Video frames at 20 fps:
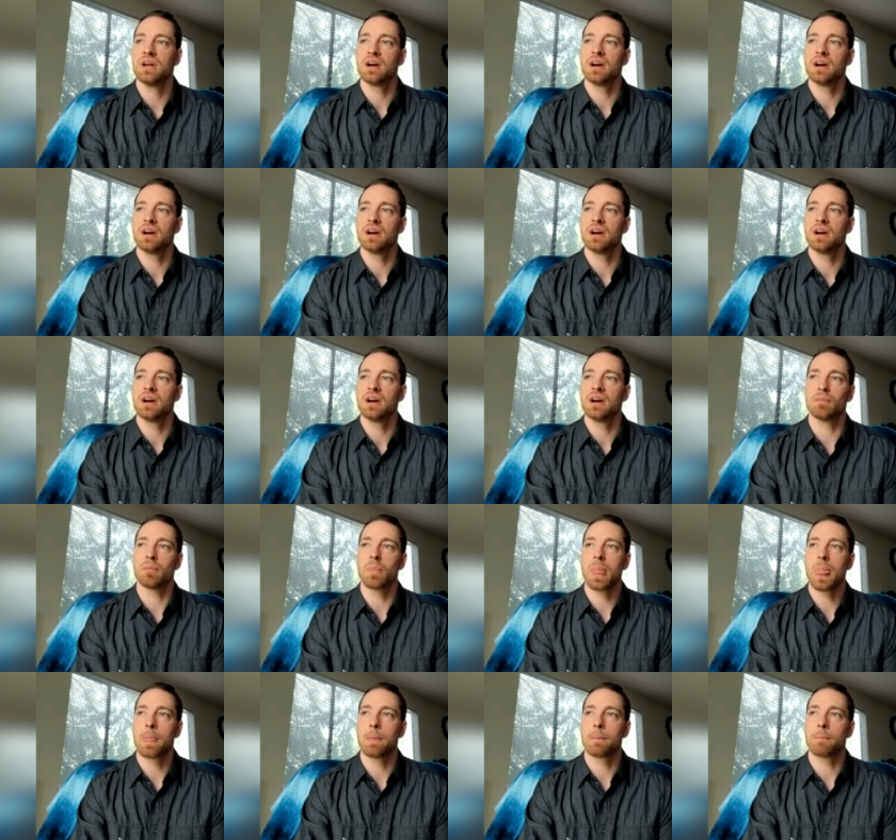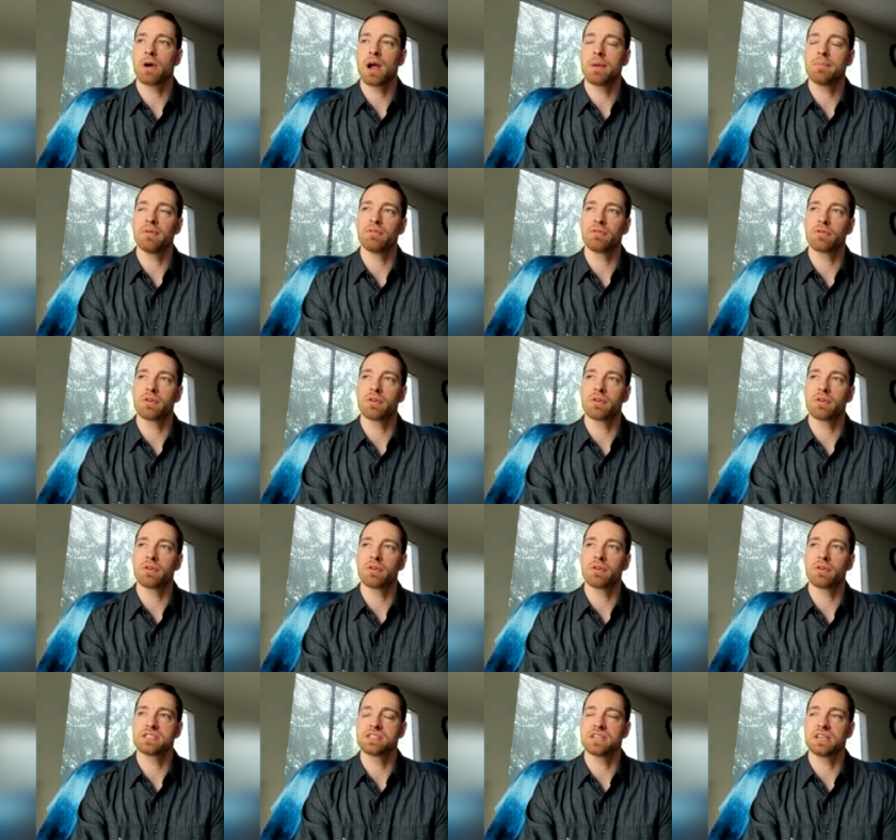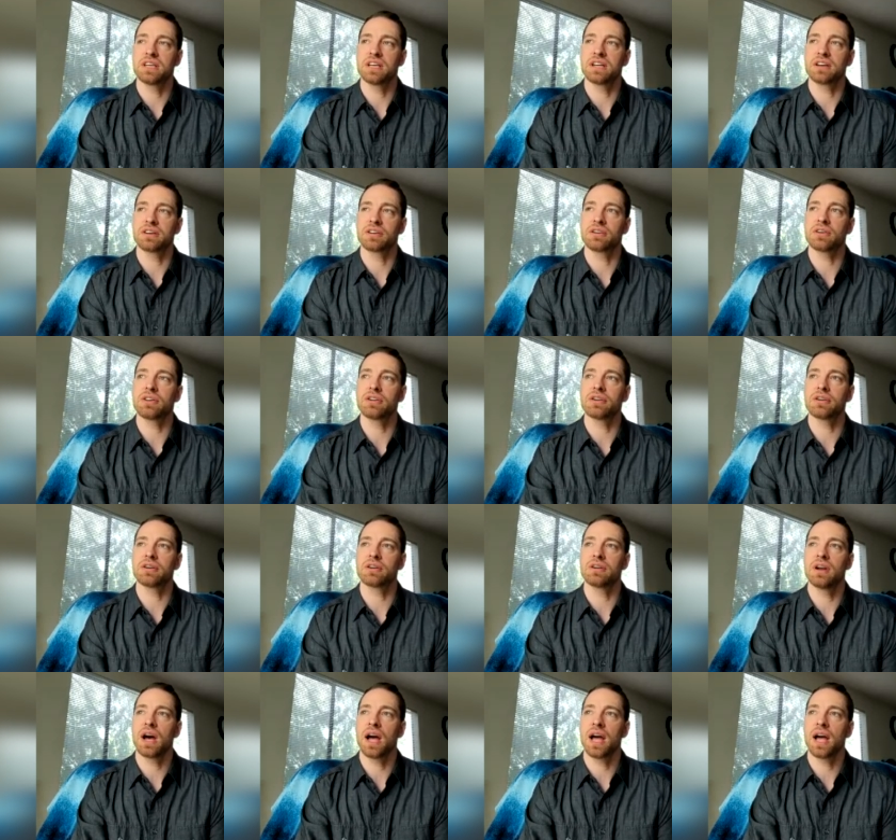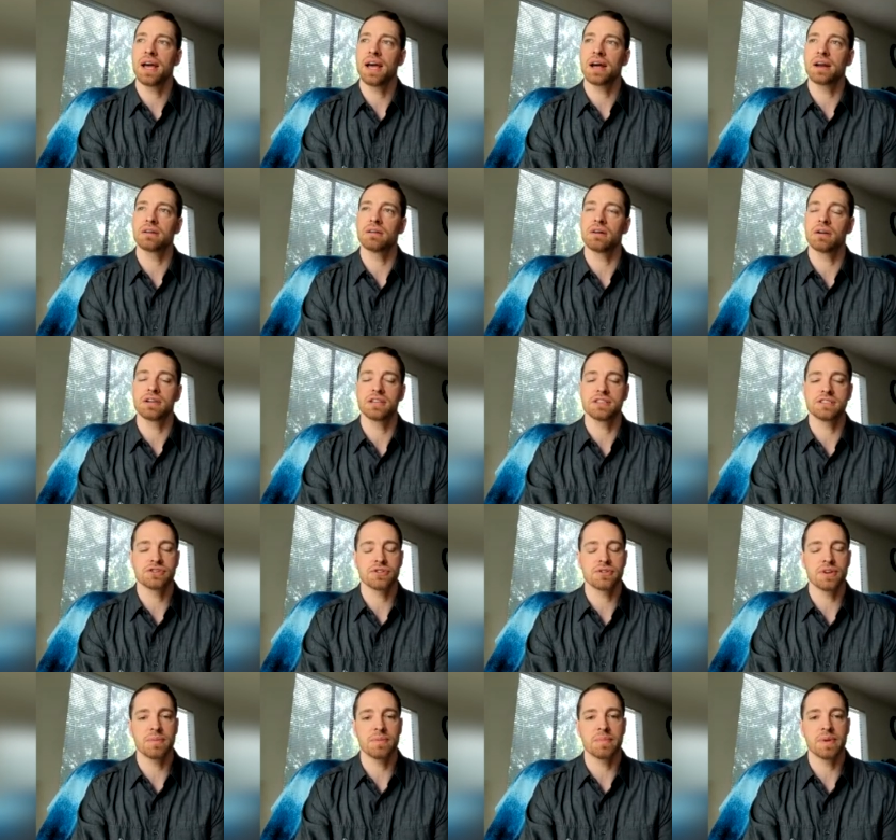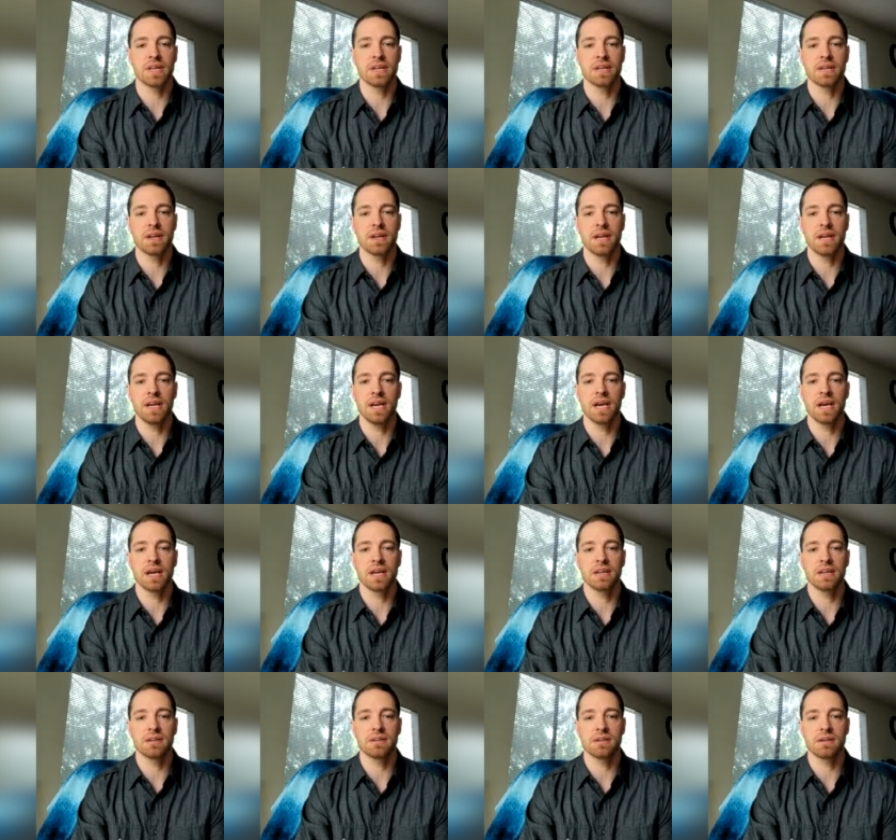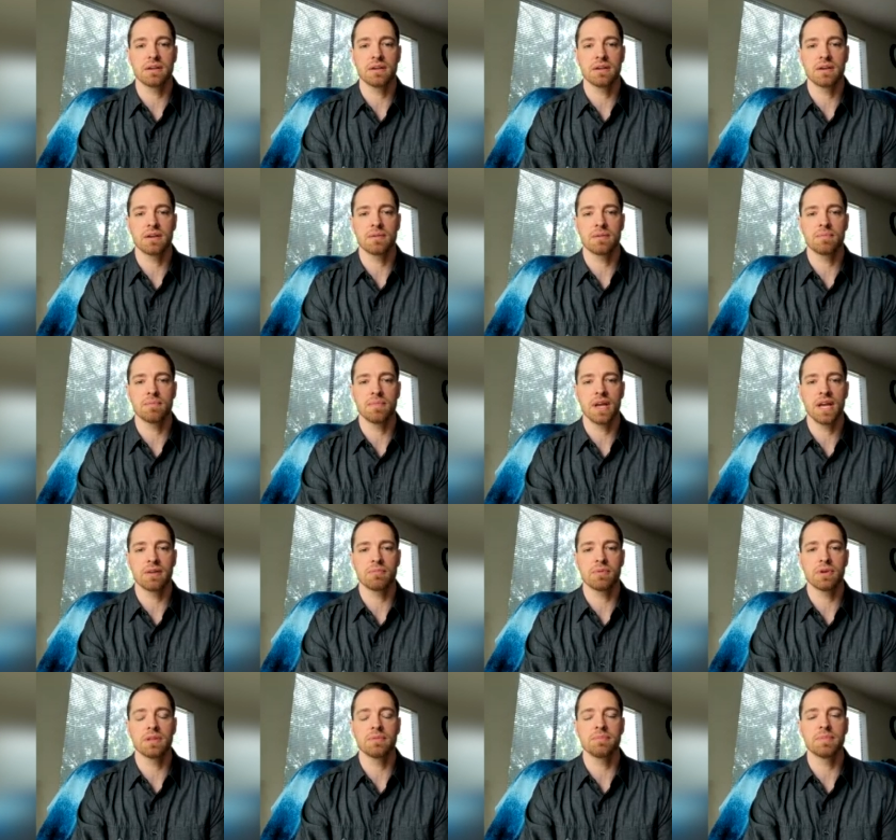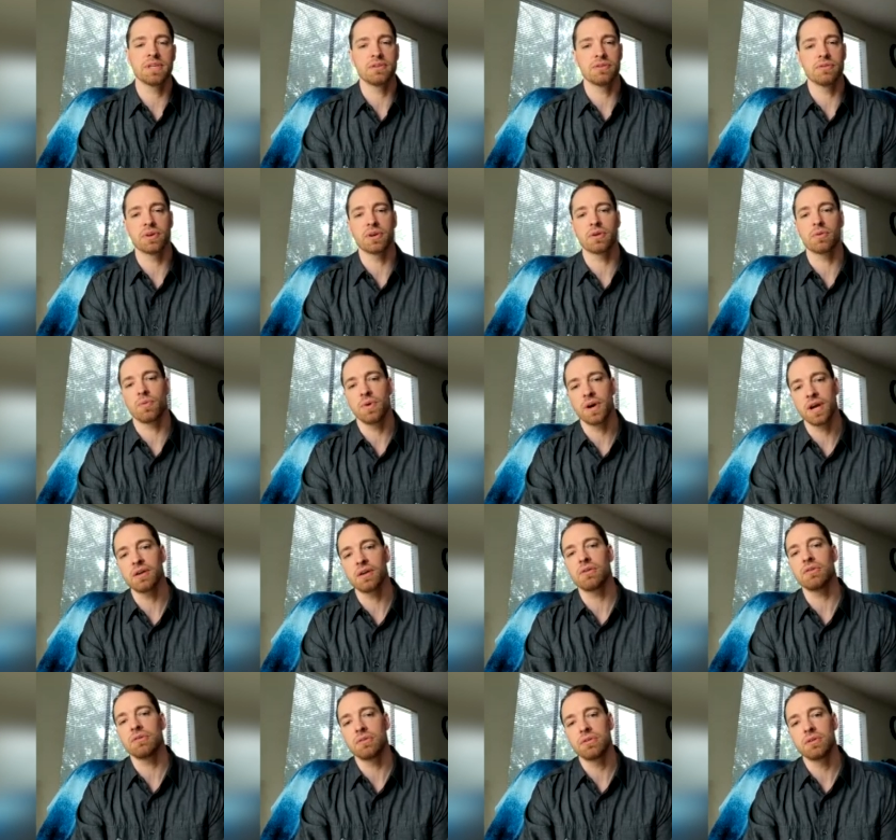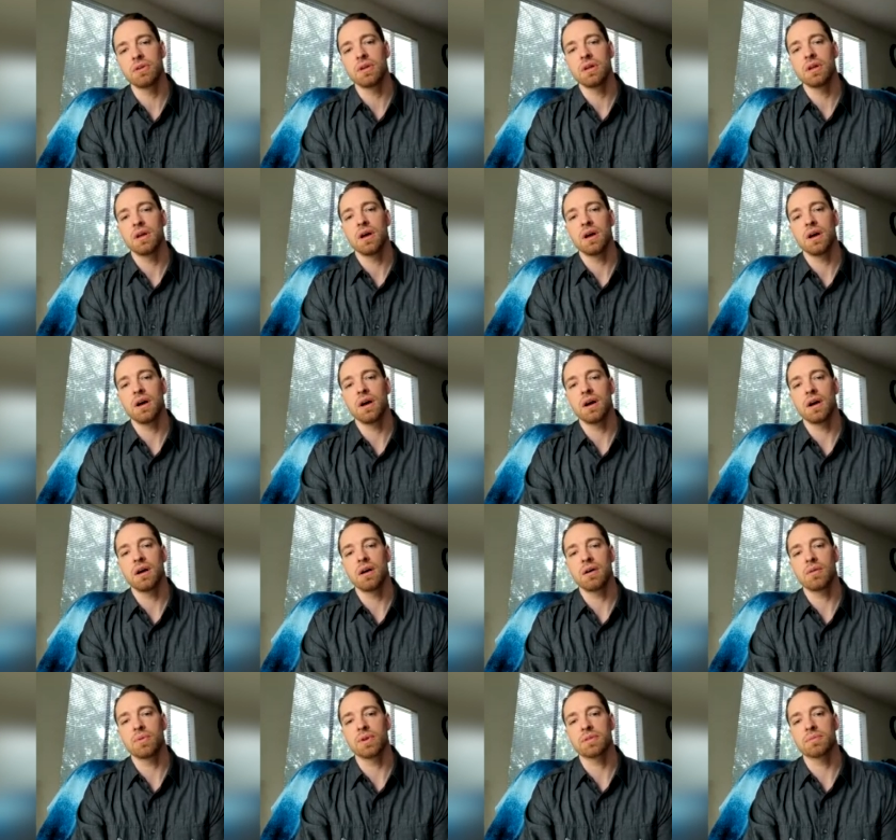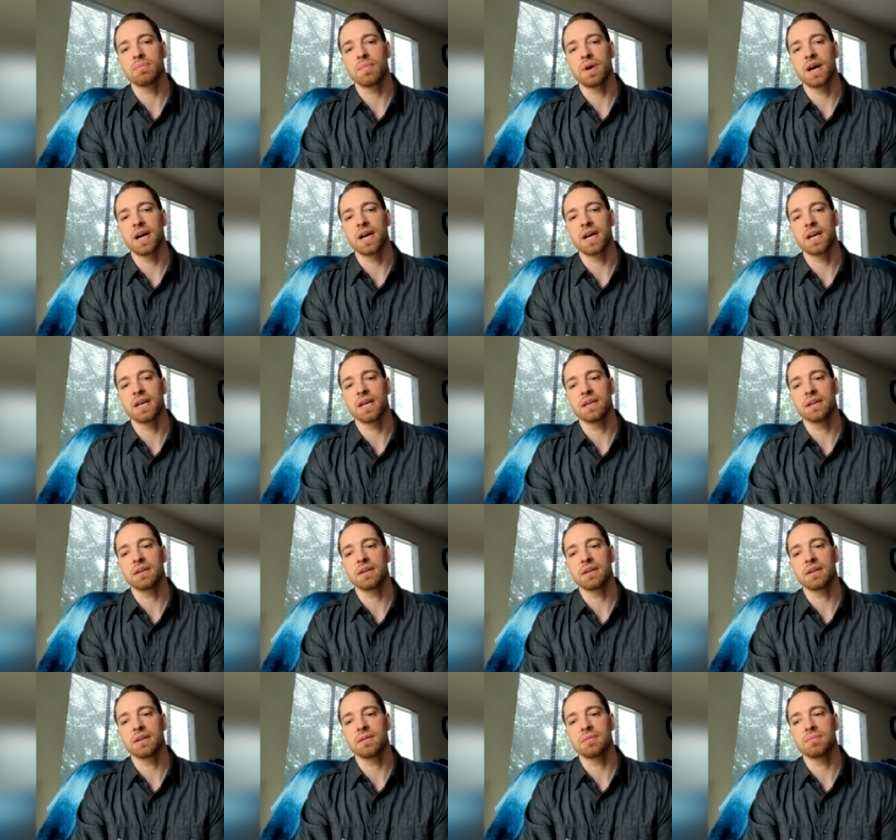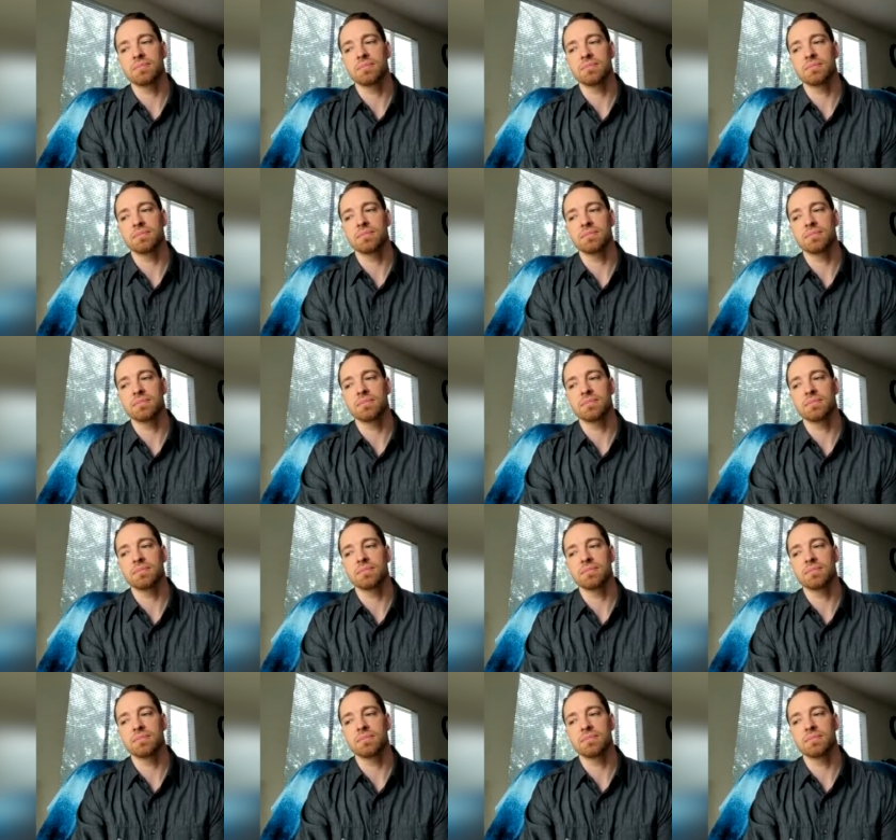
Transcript: um, right before the tragedy had occurred, I had gone to treatment and um, had really been doing well uh, with my um,